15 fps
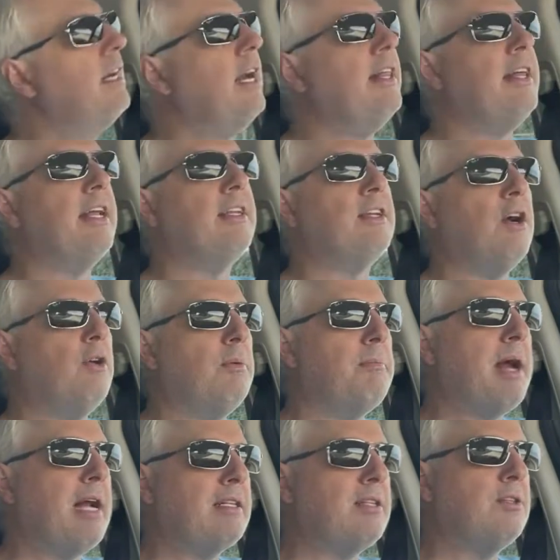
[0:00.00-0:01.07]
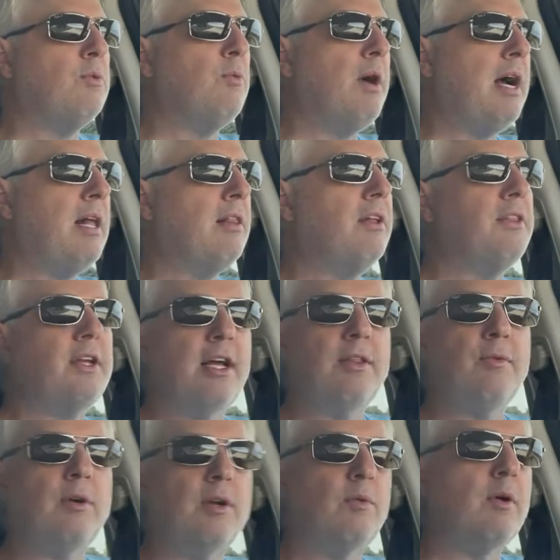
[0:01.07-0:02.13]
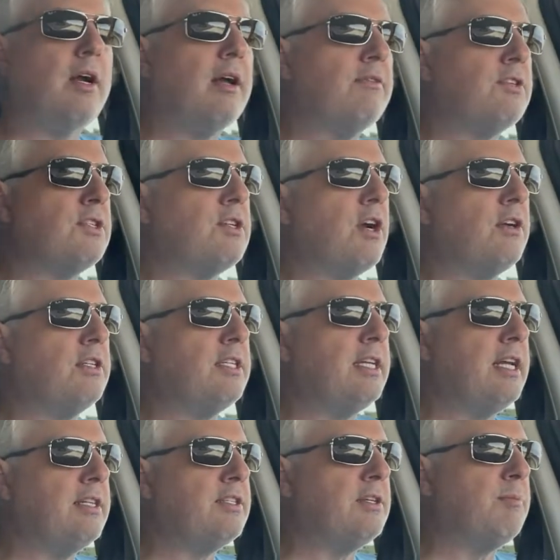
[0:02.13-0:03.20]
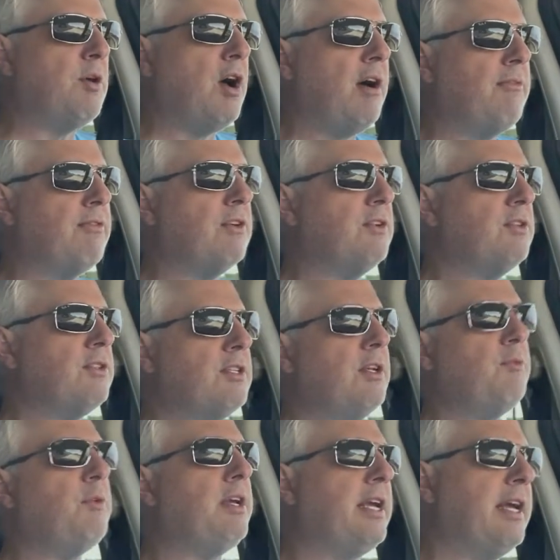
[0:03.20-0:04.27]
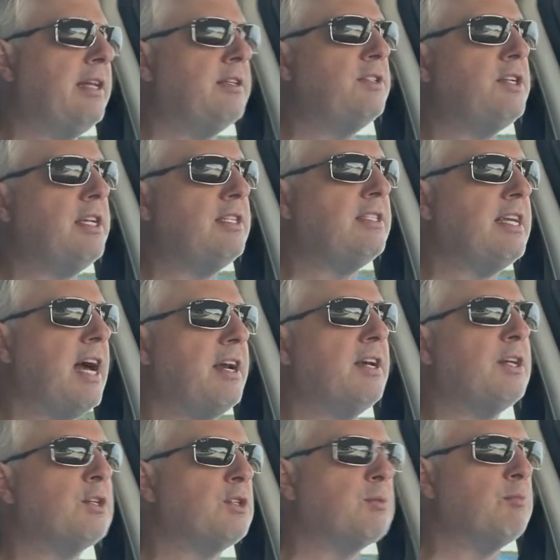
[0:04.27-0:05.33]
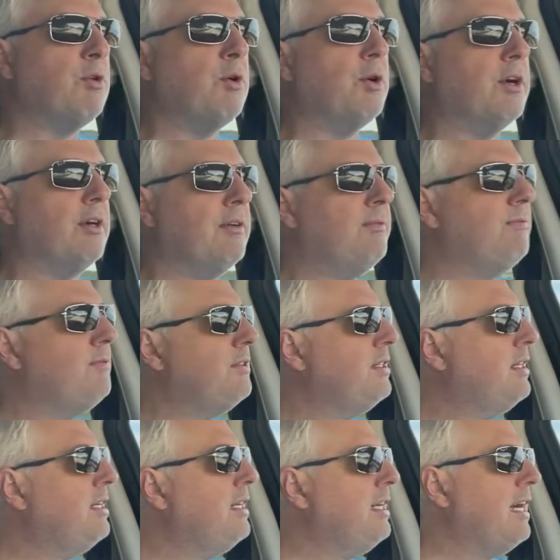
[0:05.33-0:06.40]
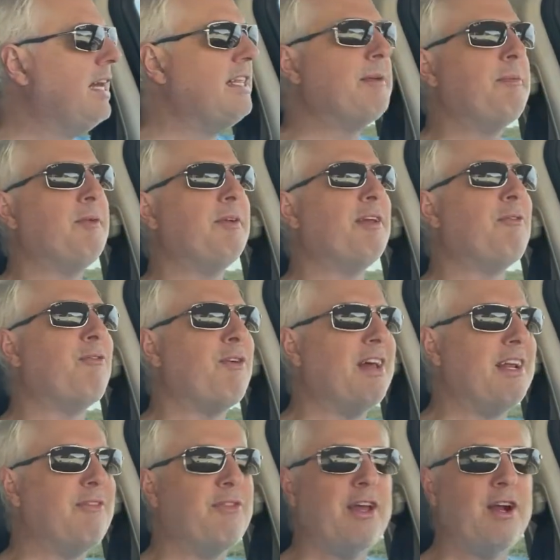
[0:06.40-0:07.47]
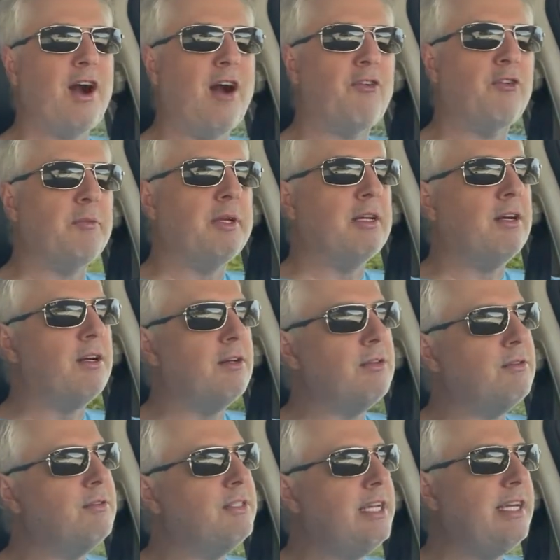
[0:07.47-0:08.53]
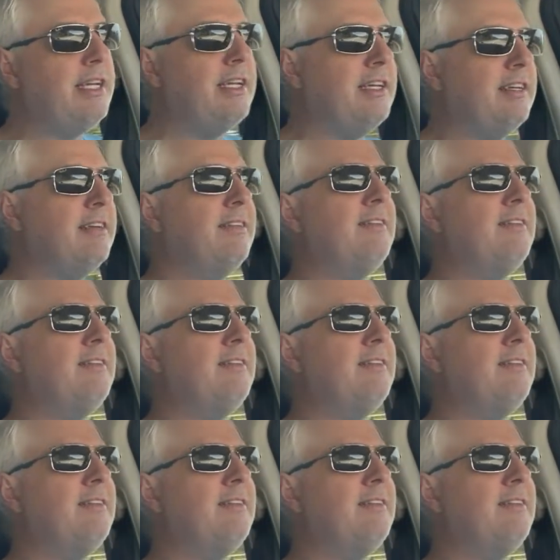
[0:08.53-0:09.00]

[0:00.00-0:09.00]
And then going back to the well on the other one where I've started to get some offers, see if we can't chase down an Explorer. I think it'd be really funny if they offered me, oh, D,